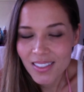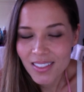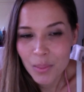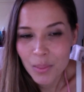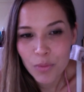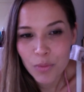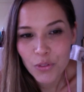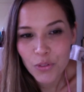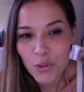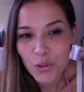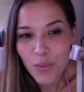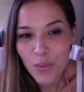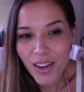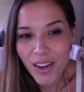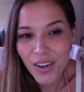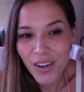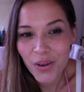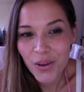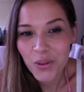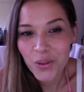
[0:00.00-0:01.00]
Some of you may
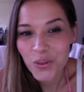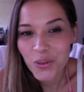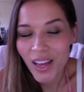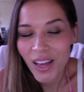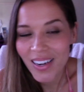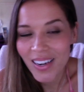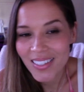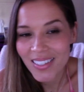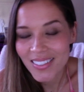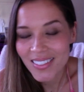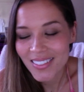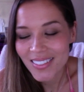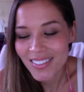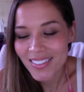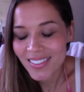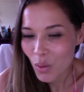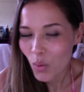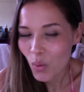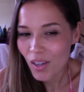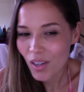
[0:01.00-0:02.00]
know who that
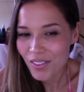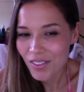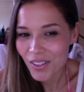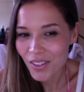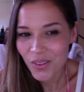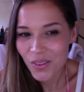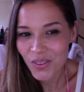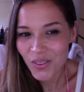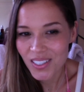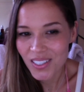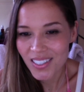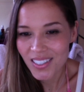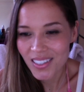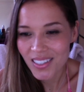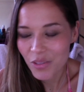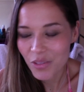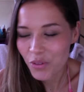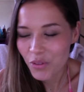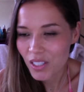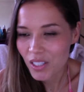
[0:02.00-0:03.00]
is, well known in
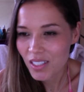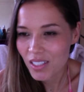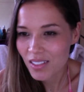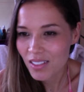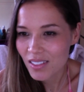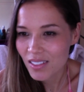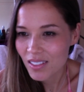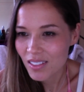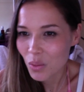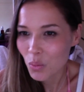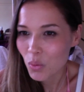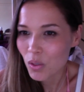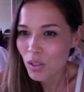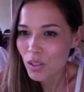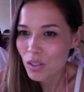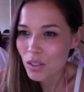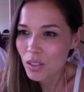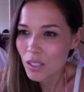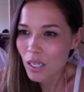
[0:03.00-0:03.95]
the fitness world,